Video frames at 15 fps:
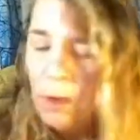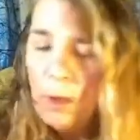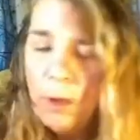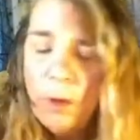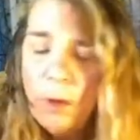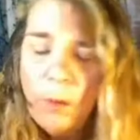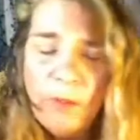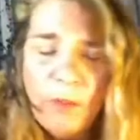
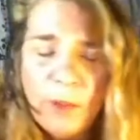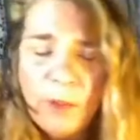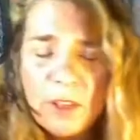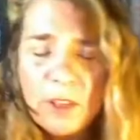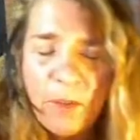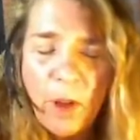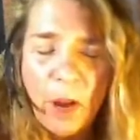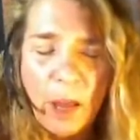well, first of
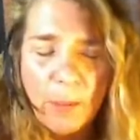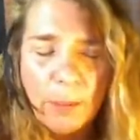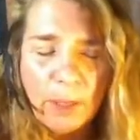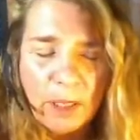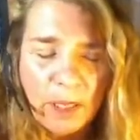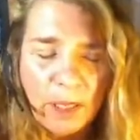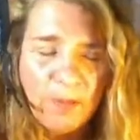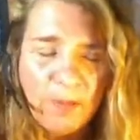all, I
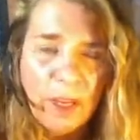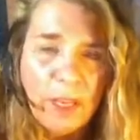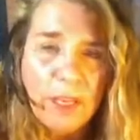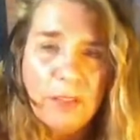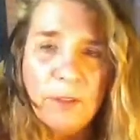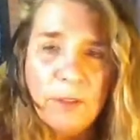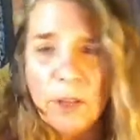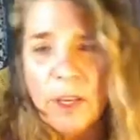believe that
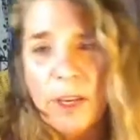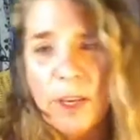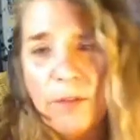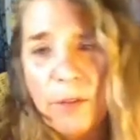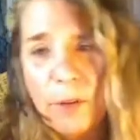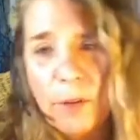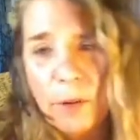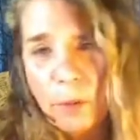he's looking
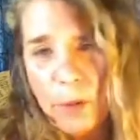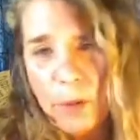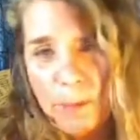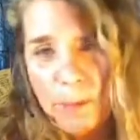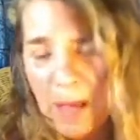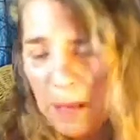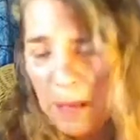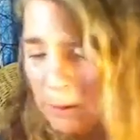for a
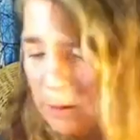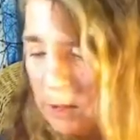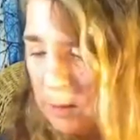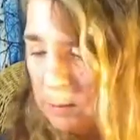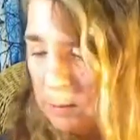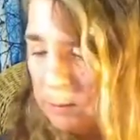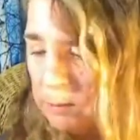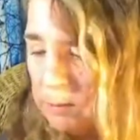rebound.
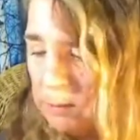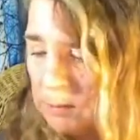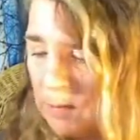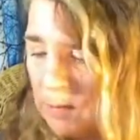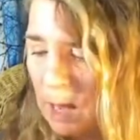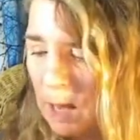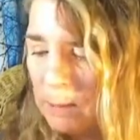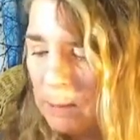
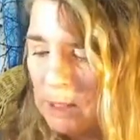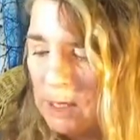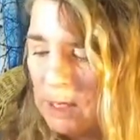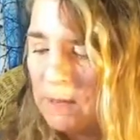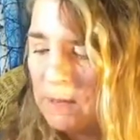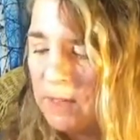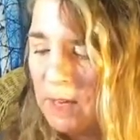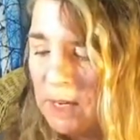I
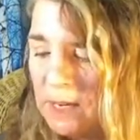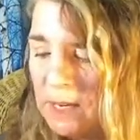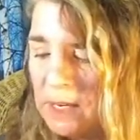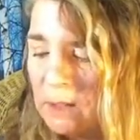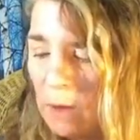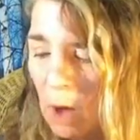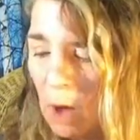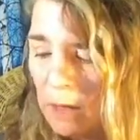believe that he's
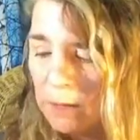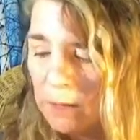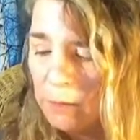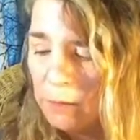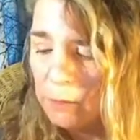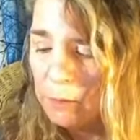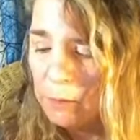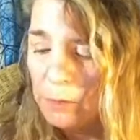gone
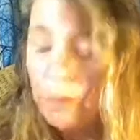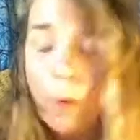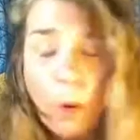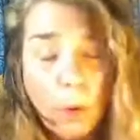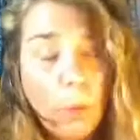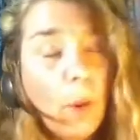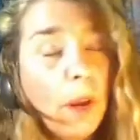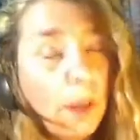through, or
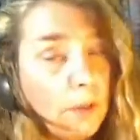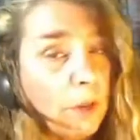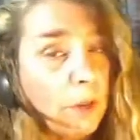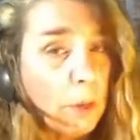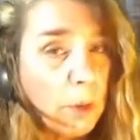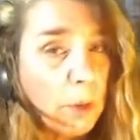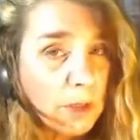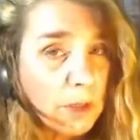one of you
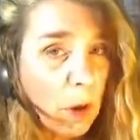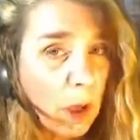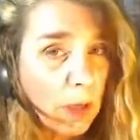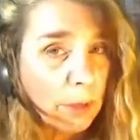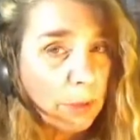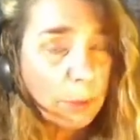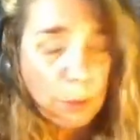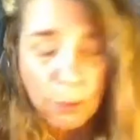has gone
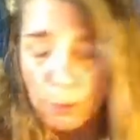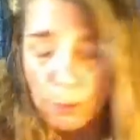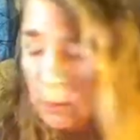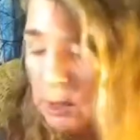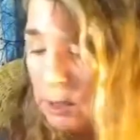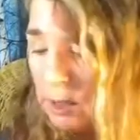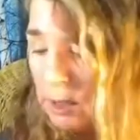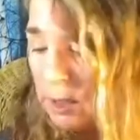through,
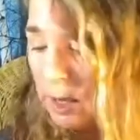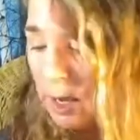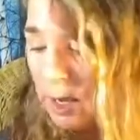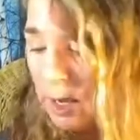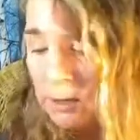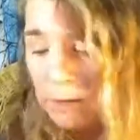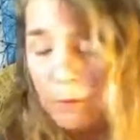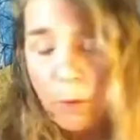a
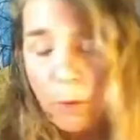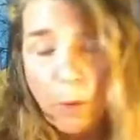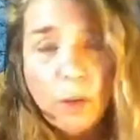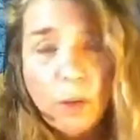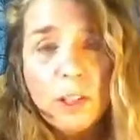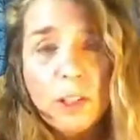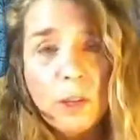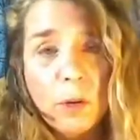
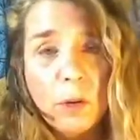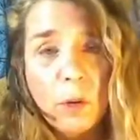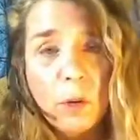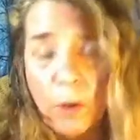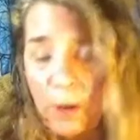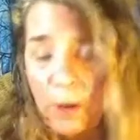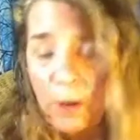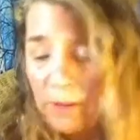divorce or
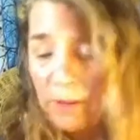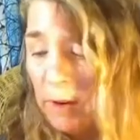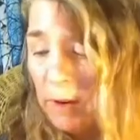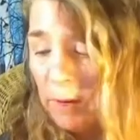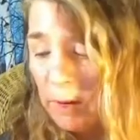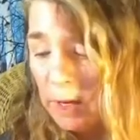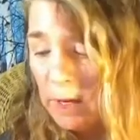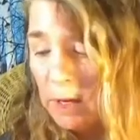a
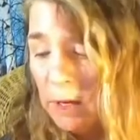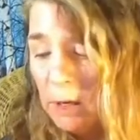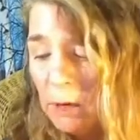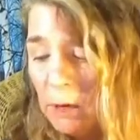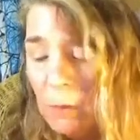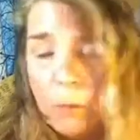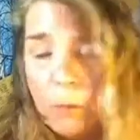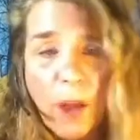very
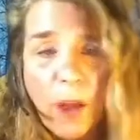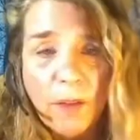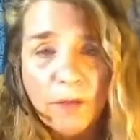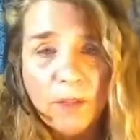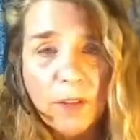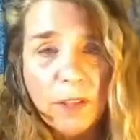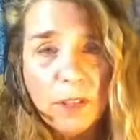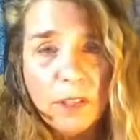rough
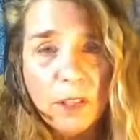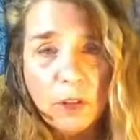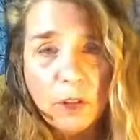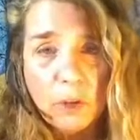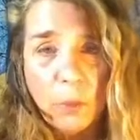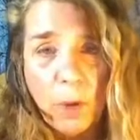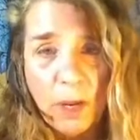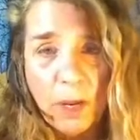
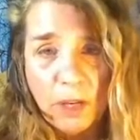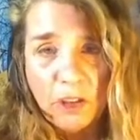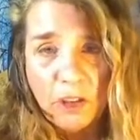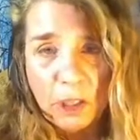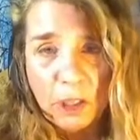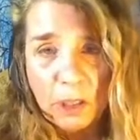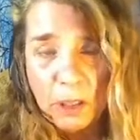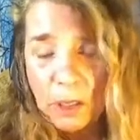situation.
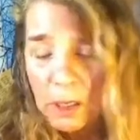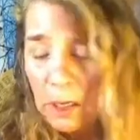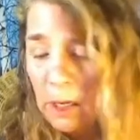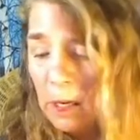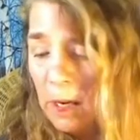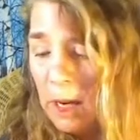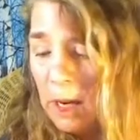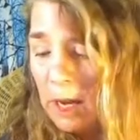
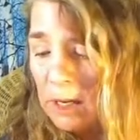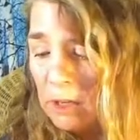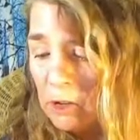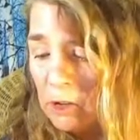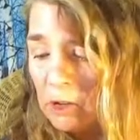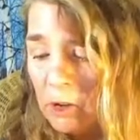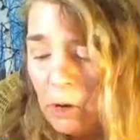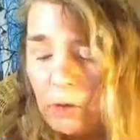And it
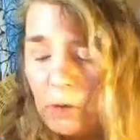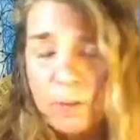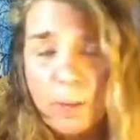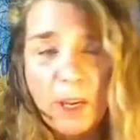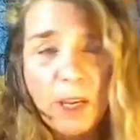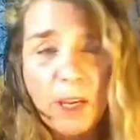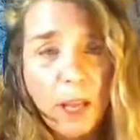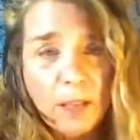shows
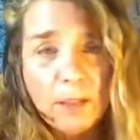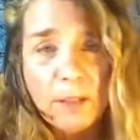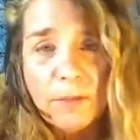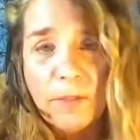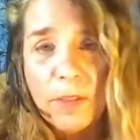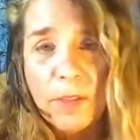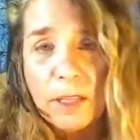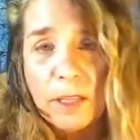because of
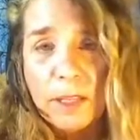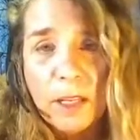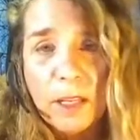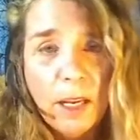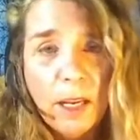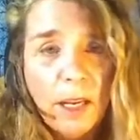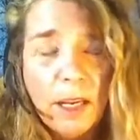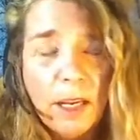this,
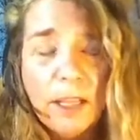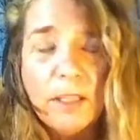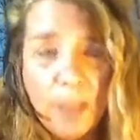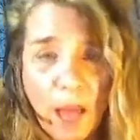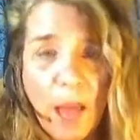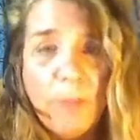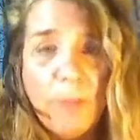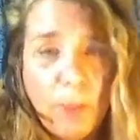he's not
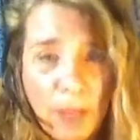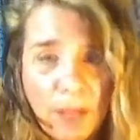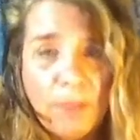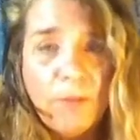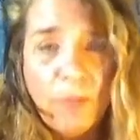being very